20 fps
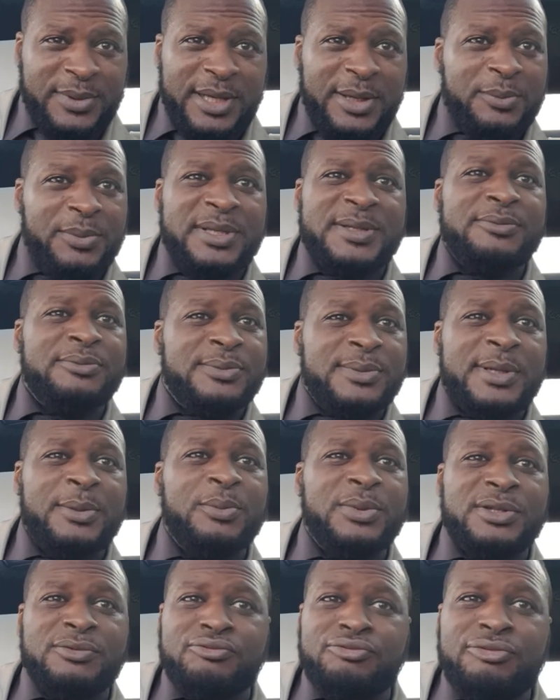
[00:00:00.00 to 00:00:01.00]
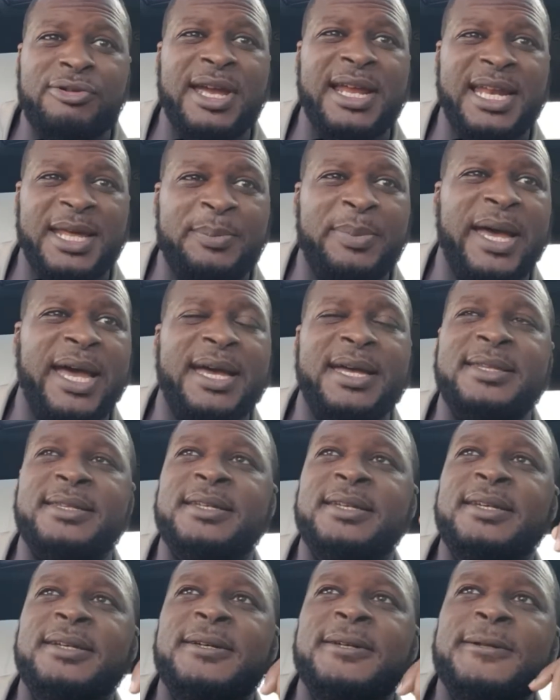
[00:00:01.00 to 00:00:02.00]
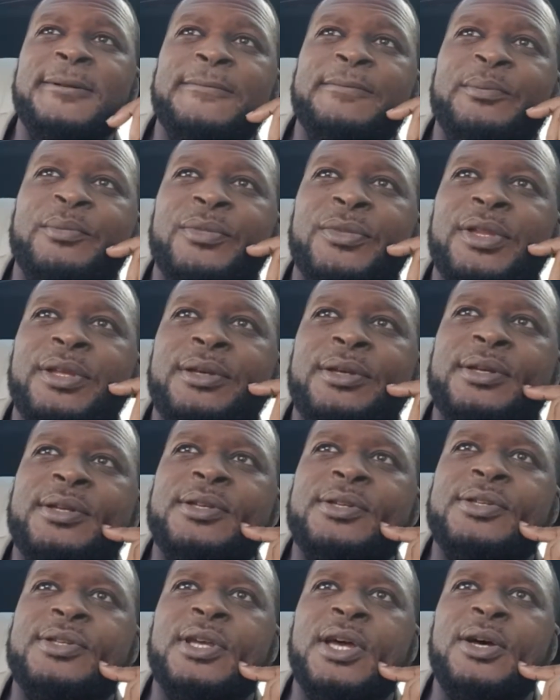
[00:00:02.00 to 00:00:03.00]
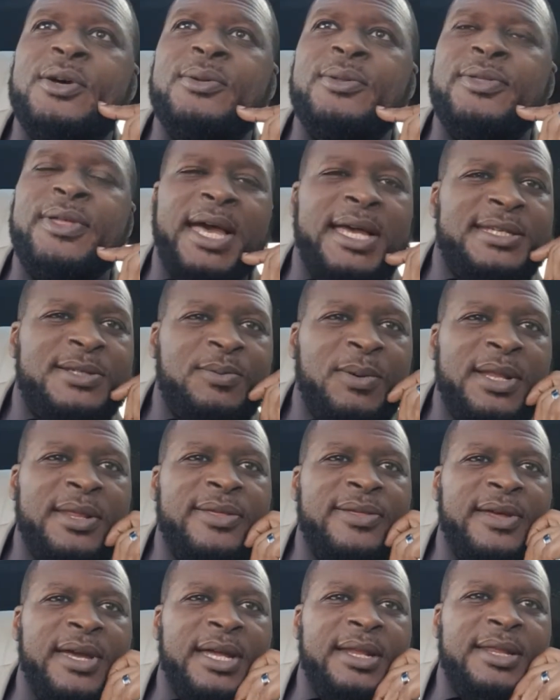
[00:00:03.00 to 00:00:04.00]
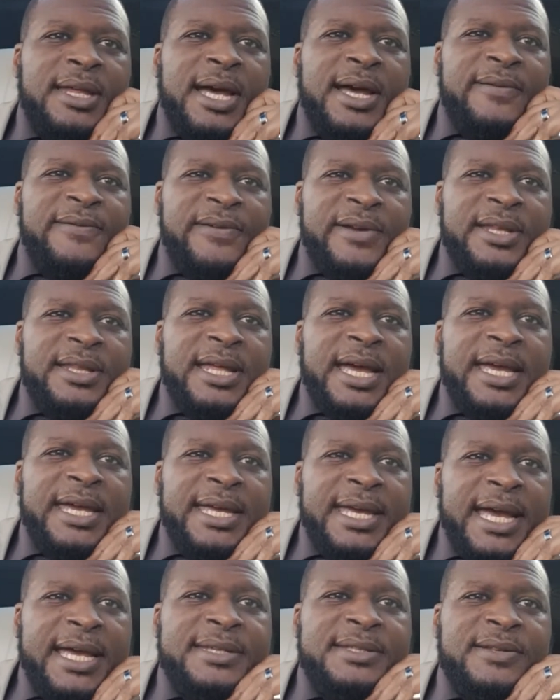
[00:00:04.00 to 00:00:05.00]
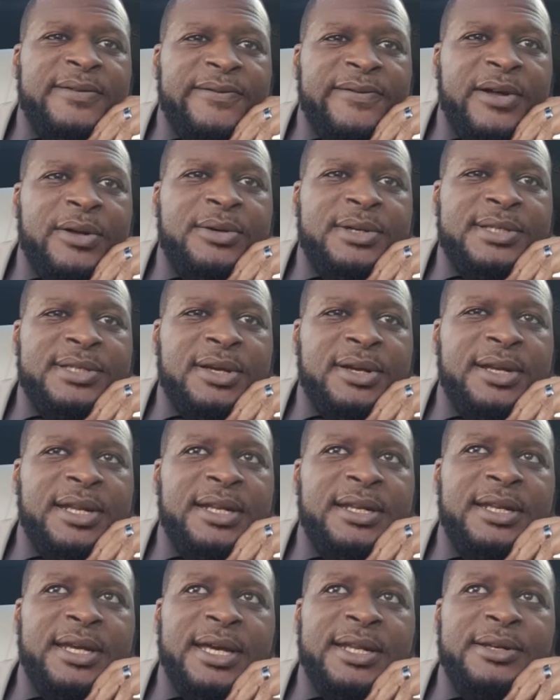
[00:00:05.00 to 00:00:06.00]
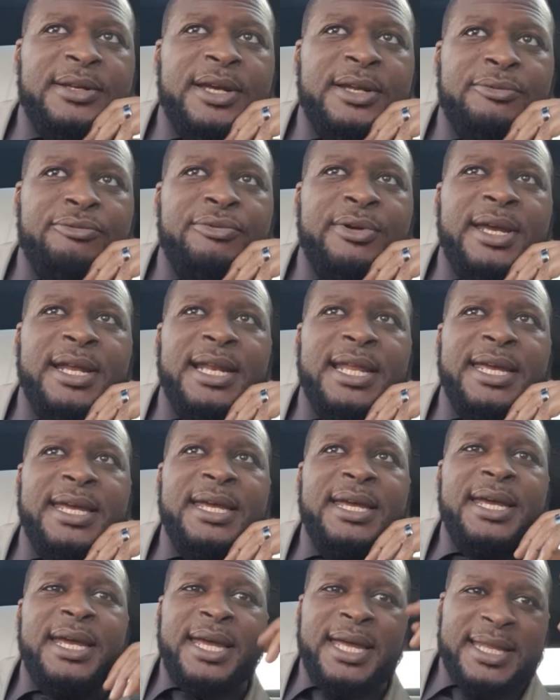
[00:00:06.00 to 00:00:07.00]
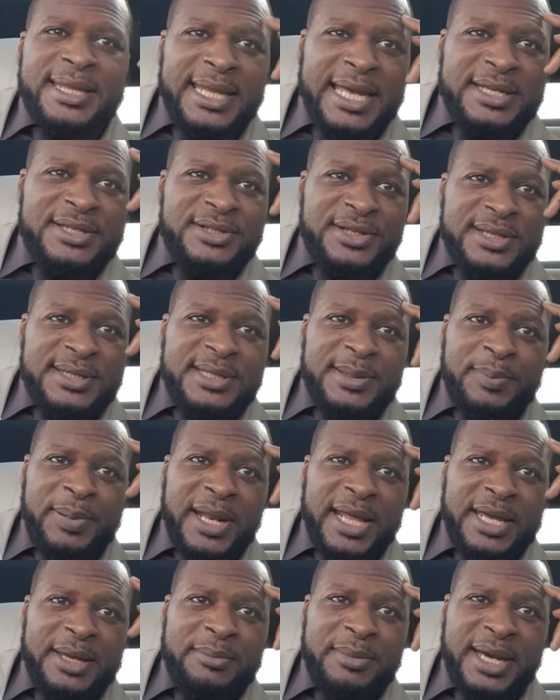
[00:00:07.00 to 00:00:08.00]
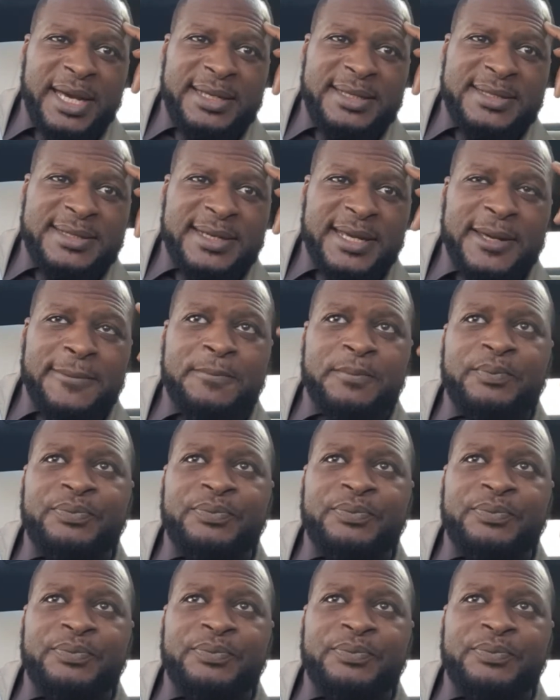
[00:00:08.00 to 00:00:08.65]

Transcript: was really bad. So that's one thing that I think that he has to focus on, and really that's just the player mindset.